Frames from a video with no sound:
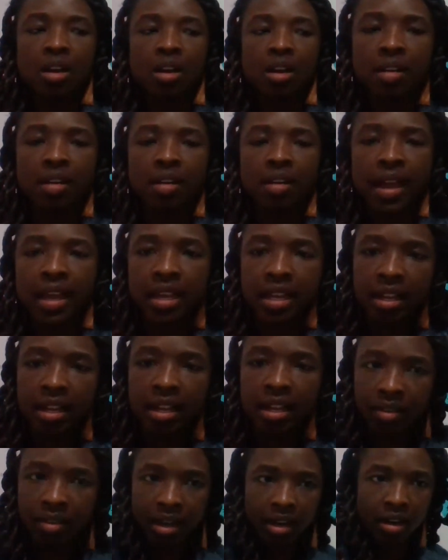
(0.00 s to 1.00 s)
All
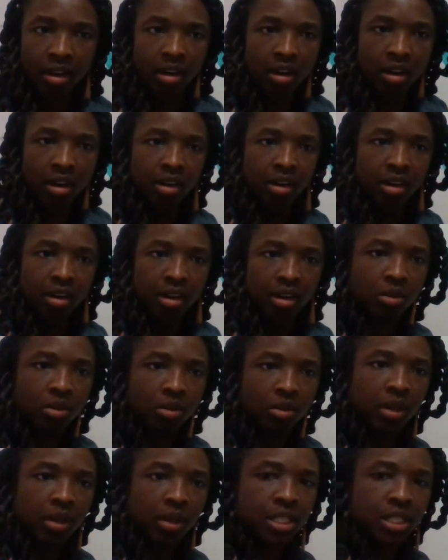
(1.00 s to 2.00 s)
right, if there are
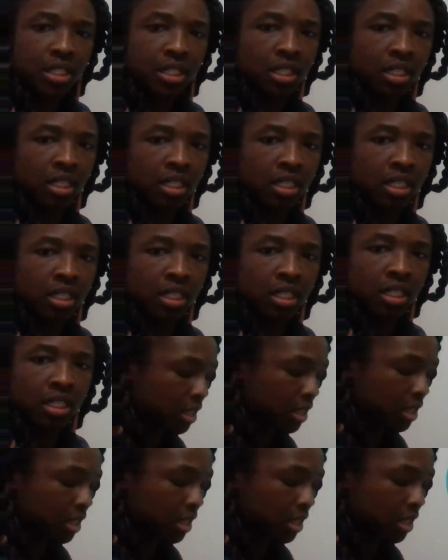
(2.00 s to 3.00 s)
no questions,
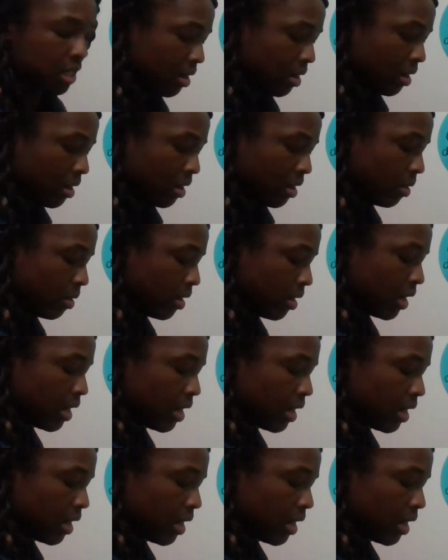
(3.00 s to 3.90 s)
then I'll go on and